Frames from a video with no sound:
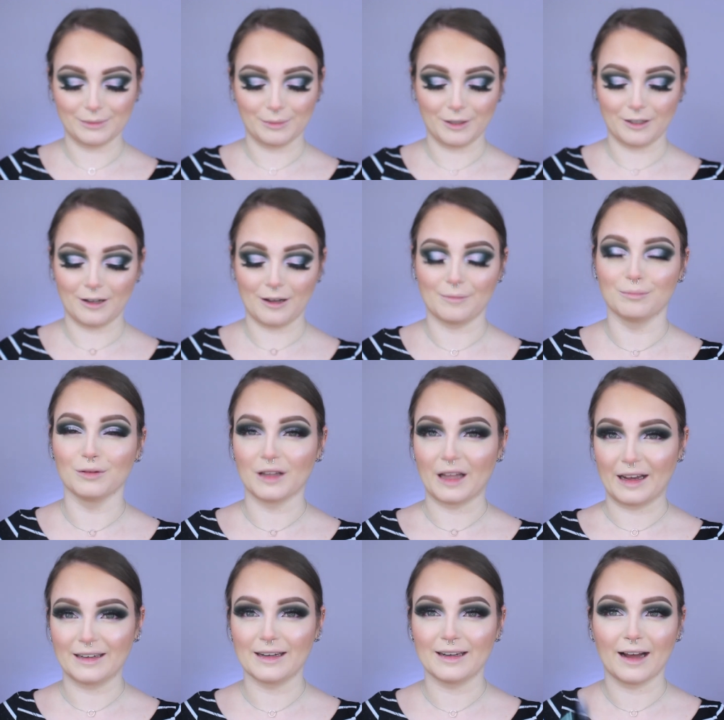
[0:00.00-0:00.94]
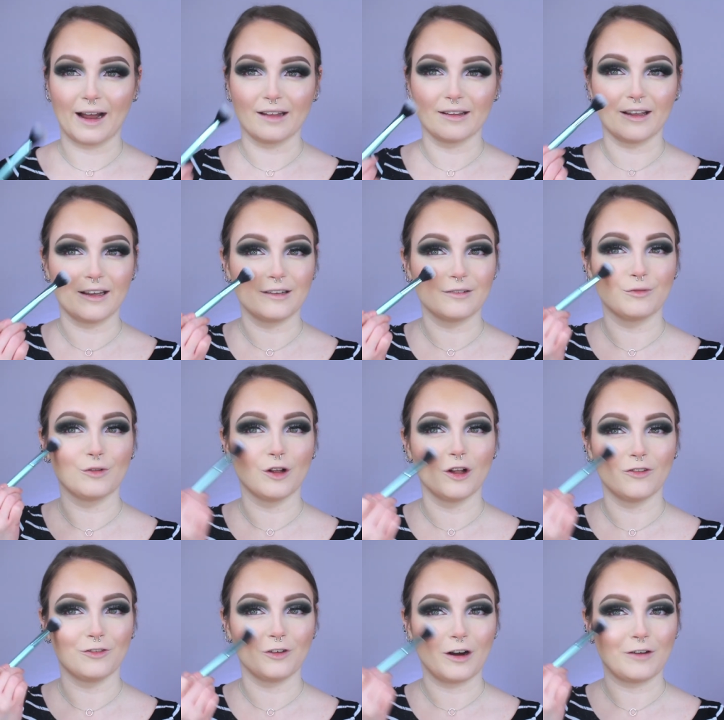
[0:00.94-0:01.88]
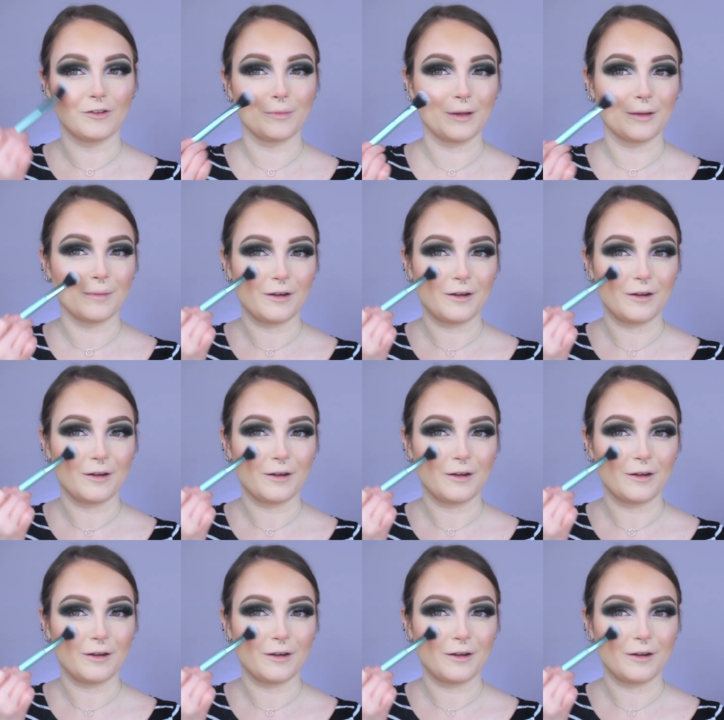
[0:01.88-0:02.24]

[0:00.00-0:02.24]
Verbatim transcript: but a blinding highlight will forever be